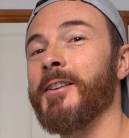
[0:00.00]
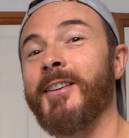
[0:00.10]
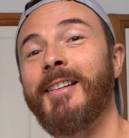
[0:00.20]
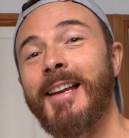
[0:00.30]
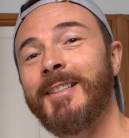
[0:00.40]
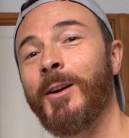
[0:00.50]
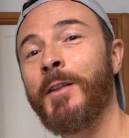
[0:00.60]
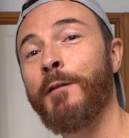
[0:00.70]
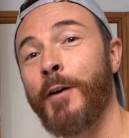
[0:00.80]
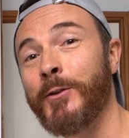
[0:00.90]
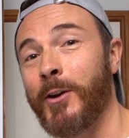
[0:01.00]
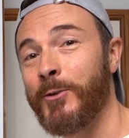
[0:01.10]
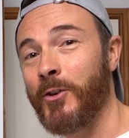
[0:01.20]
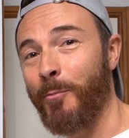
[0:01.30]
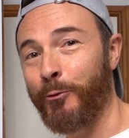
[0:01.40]
So let's look at the
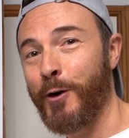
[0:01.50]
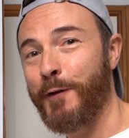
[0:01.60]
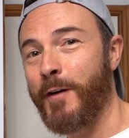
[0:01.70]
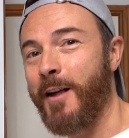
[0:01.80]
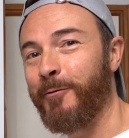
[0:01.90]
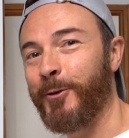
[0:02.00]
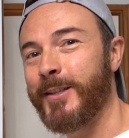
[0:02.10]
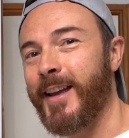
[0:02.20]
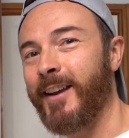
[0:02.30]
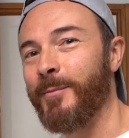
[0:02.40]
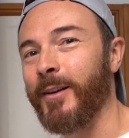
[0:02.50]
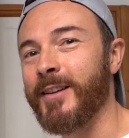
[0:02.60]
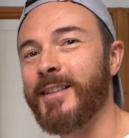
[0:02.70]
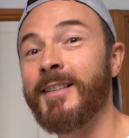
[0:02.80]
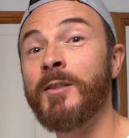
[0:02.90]
Photoshop profile for a second,
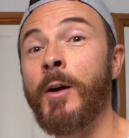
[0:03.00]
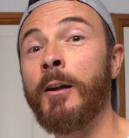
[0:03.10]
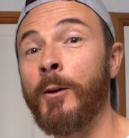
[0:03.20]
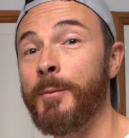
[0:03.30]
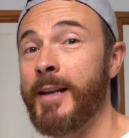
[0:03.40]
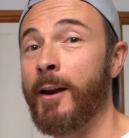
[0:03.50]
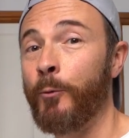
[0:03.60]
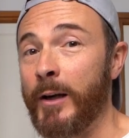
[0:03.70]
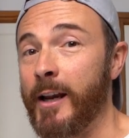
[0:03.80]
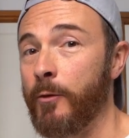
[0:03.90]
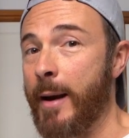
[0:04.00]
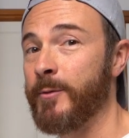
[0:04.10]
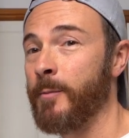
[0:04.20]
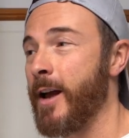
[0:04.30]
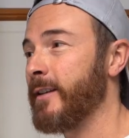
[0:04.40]
because this is where Loupedeck really
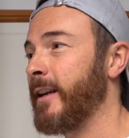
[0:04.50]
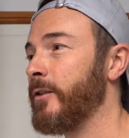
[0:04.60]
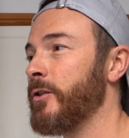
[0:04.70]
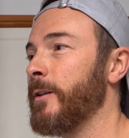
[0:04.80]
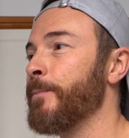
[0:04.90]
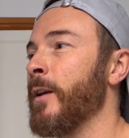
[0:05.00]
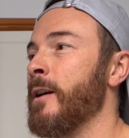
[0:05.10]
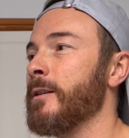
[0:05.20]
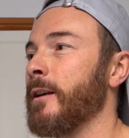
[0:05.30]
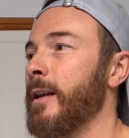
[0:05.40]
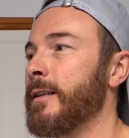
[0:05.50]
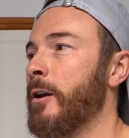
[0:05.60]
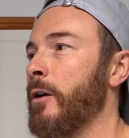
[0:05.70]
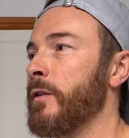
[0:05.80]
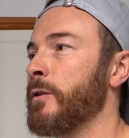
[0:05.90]
grabs my attention. So let's
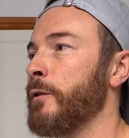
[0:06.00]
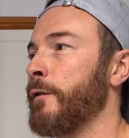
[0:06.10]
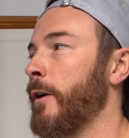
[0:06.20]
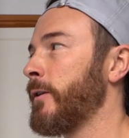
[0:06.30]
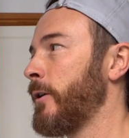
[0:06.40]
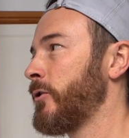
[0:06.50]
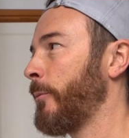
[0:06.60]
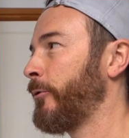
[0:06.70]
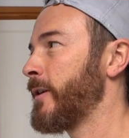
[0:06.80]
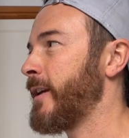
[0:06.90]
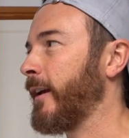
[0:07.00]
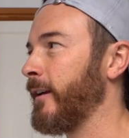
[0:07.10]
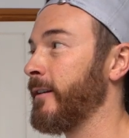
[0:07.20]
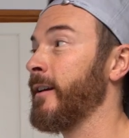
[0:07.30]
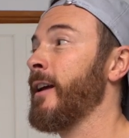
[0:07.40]
head over to Photoshop for a
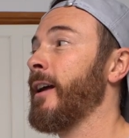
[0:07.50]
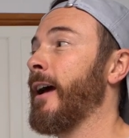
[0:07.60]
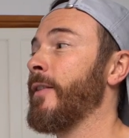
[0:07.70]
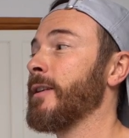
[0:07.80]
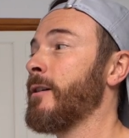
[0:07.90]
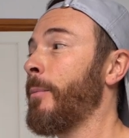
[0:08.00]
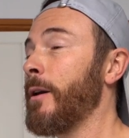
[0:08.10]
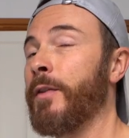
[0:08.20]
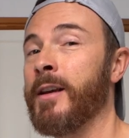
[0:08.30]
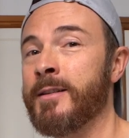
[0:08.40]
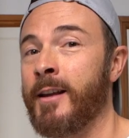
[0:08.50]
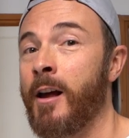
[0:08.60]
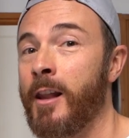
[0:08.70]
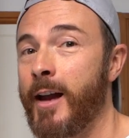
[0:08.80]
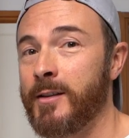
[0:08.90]
second. And there's a couple of things that I
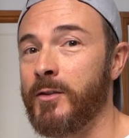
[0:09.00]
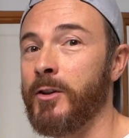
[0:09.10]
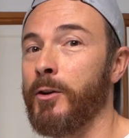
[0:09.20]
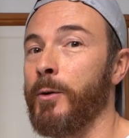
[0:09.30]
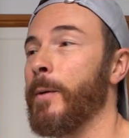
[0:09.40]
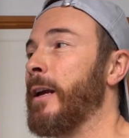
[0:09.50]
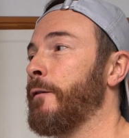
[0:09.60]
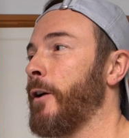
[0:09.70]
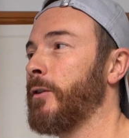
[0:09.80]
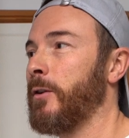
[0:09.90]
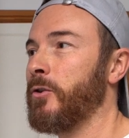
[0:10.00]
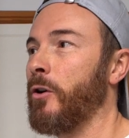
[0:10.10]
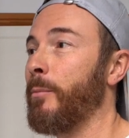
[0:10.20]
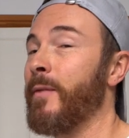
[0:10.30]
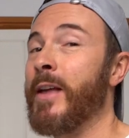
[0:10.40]
like to do in
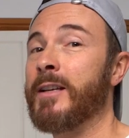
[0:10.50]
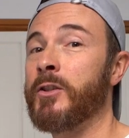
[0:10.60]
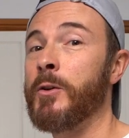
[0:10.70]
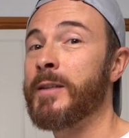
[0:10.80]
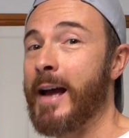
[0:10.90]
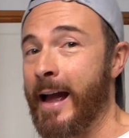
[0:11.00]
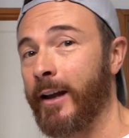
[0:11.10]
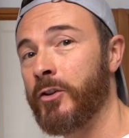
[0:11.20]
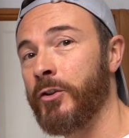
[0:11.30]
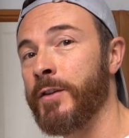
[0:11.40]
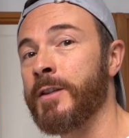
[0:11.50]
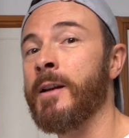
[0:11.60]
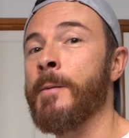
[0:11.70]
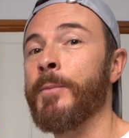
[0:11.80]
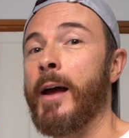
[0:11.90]
Photoshop, and that's use actions
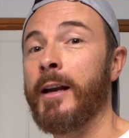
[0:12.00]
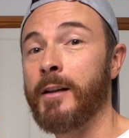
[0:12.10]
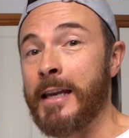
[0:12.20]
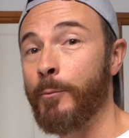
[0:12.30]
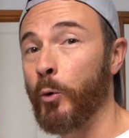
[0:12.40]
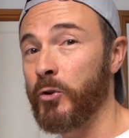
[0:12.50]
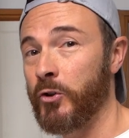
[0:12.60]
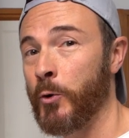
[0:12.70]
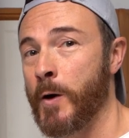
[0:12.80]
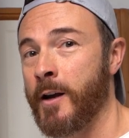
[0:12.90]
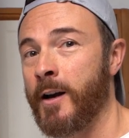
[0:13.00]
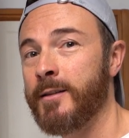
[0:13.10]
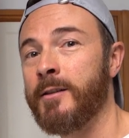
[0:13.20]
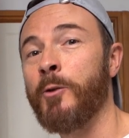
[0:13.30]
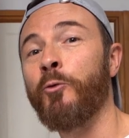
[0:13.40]
and keyboard shortcuts
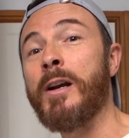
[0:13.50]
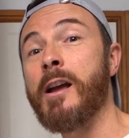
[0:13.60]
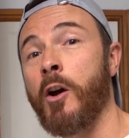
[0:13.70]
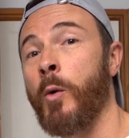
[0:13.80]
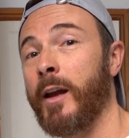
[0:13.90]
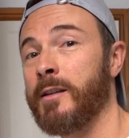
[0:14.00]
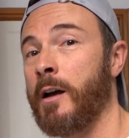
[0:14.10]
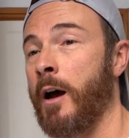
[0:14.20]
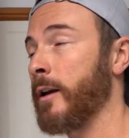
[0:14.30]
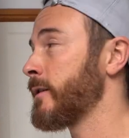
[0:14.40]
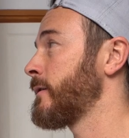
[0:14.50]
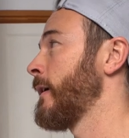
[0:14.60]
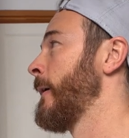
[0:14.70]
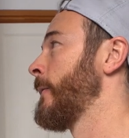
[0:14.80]
to do really quick tasks.